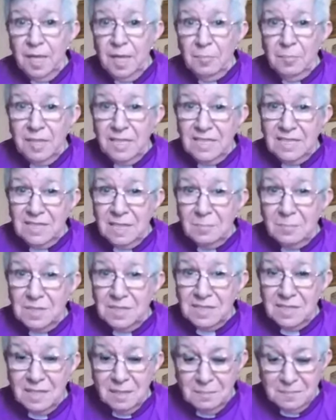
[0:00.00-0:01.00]
difficult though
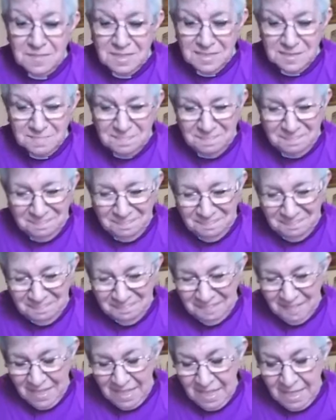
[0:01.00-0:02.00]
it may be
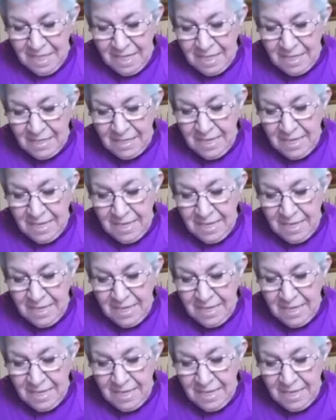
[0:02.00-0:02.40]
sometimes.